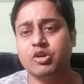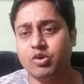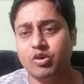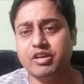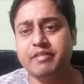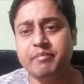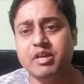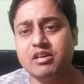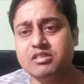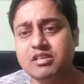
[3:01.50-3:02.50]
only
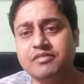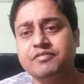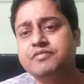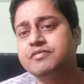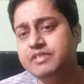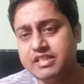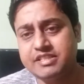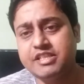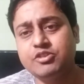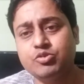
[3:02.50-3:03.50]
because of
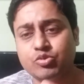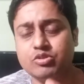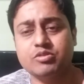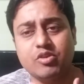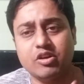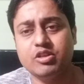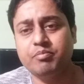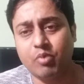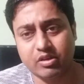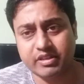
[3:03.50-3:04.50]
listening to those audio
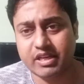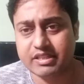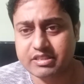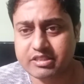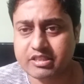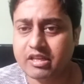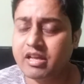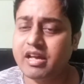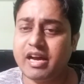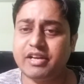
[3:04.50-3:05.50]
podcasts.
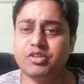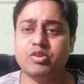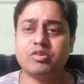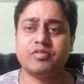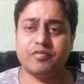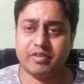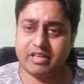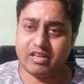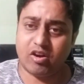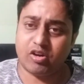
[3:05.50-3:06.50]
And
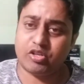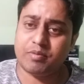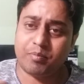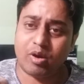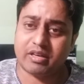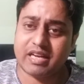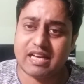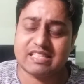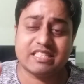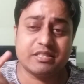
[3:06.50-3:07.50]
audio
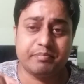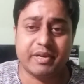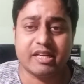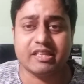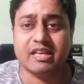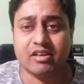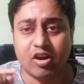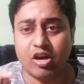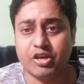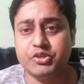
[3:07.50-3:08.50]
podcast is better than
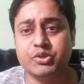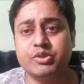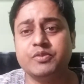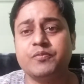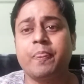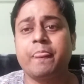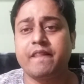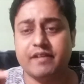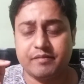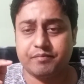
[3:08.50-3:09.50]
audio
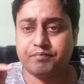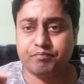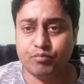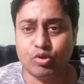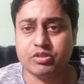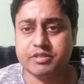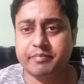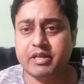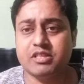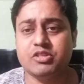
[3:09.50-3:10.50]
books,
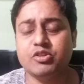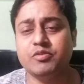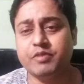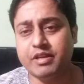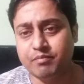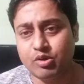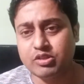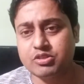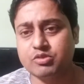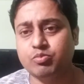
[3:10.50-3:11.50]
because in
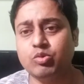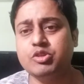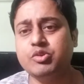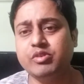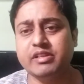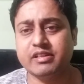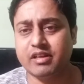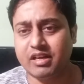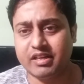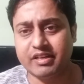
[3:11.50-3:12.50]
books what you will
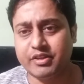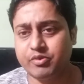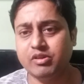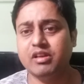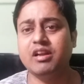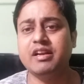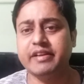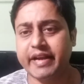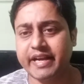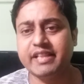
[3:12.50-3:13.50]
learn
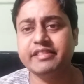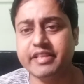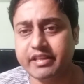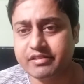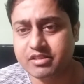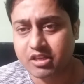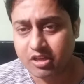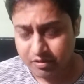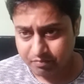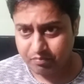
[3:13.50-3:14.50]
written things,
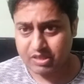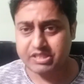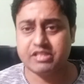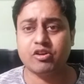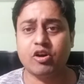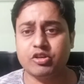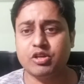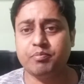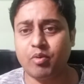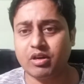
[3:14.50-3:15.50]
but in
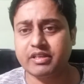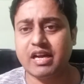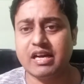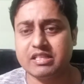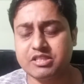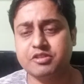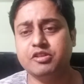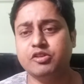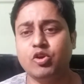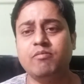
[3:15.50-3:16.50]
audio podcast
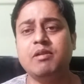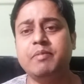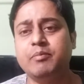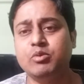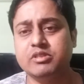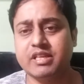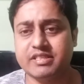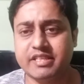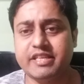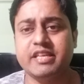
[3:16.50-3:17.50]
noble peoples are
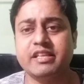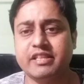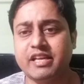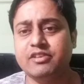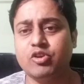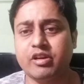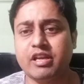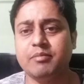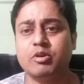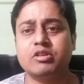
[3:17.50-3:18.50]
sitting and they are
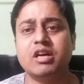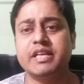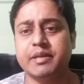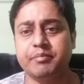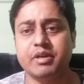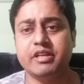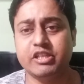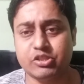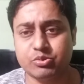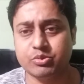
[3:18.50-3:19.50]
talking about contemporary
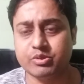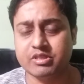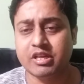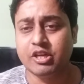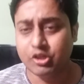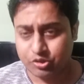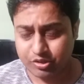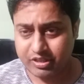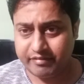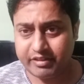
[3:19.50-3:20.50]
issues. So
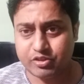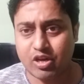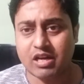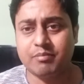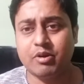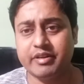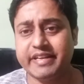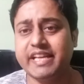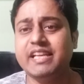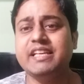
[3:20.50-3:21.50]
they will talk about
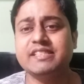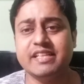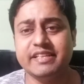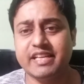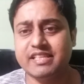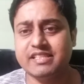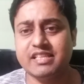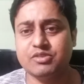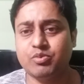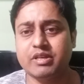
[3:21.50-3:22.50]
daily
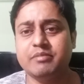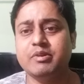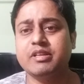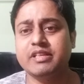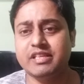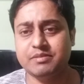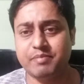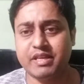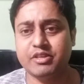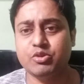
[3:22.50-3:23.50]
sentences, whatever is
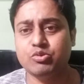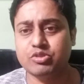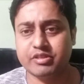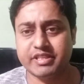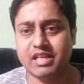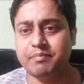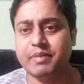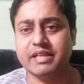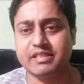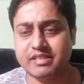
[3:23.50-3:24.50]
being used on daily
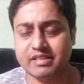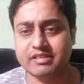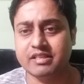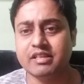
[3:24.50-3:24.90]
practices.